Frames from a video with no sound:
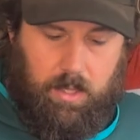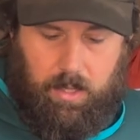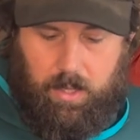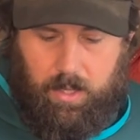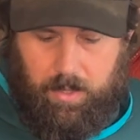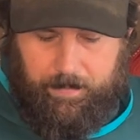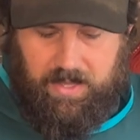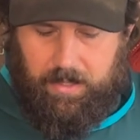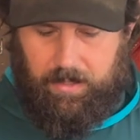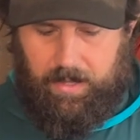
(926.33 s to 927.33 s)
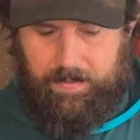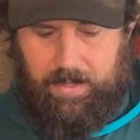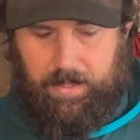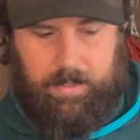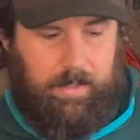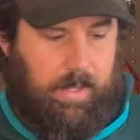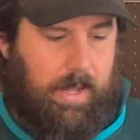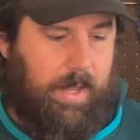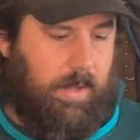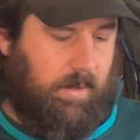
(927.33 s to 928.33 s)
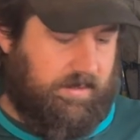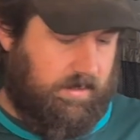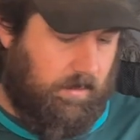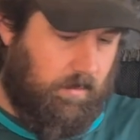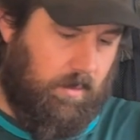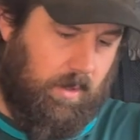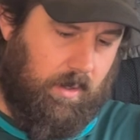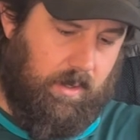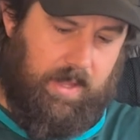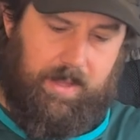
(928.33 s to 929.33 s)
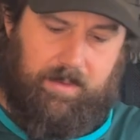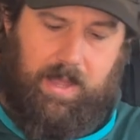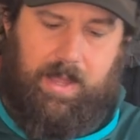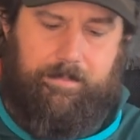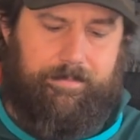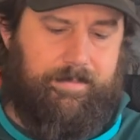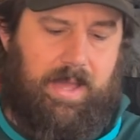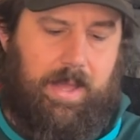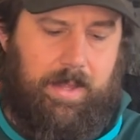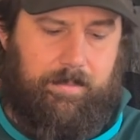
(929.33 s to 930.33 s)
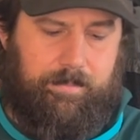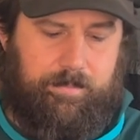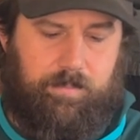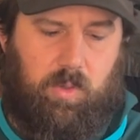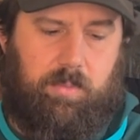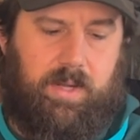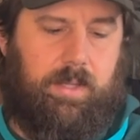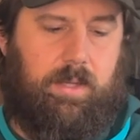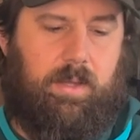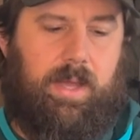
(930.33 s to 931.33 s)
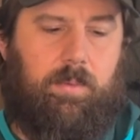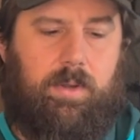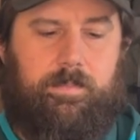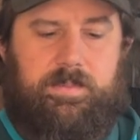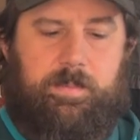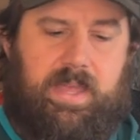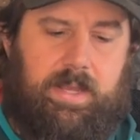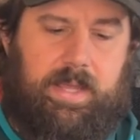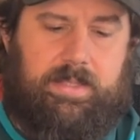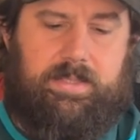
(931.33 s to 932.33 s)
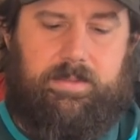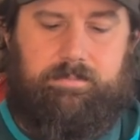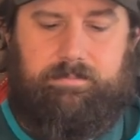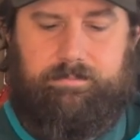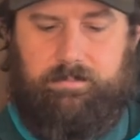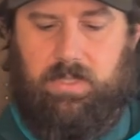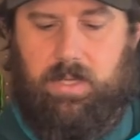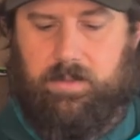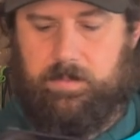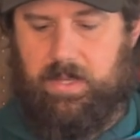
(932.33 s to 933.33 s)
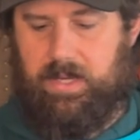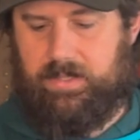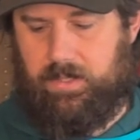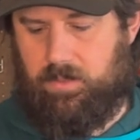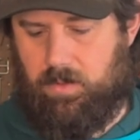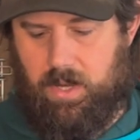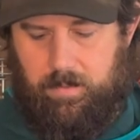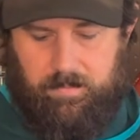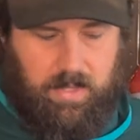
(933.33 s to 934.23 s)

And then I also wore, I will bring, I wore spandex, spandex underwear